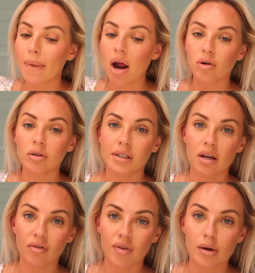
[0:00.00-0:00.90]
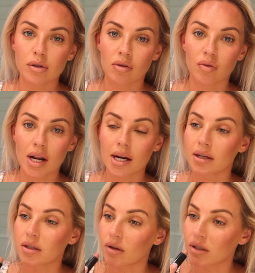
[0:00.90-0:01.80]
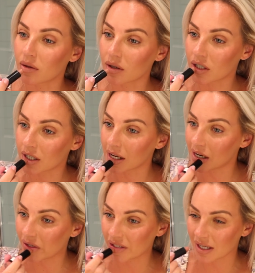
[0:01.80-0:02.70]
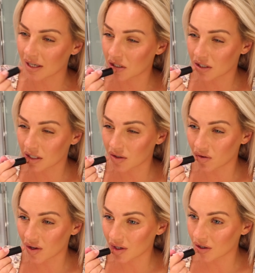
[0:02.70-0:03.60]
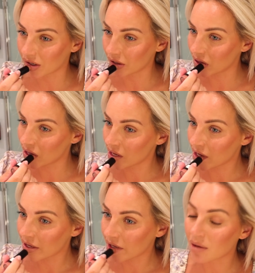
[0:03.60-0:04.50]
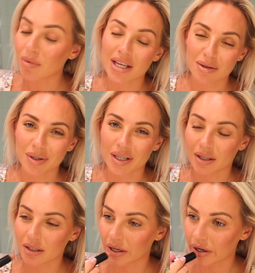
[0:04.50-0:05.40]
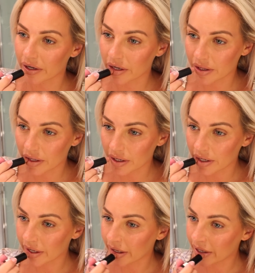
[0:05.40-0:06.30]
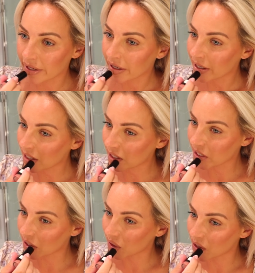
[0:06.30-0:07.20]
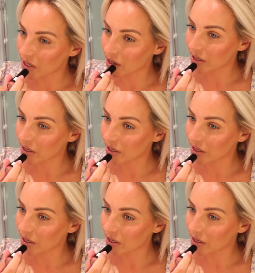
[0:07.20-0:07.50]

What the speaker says: It also feels really nice on. Sometimes you get a lipstick and it just doesn't feel good on, but this one does, so it's a good one.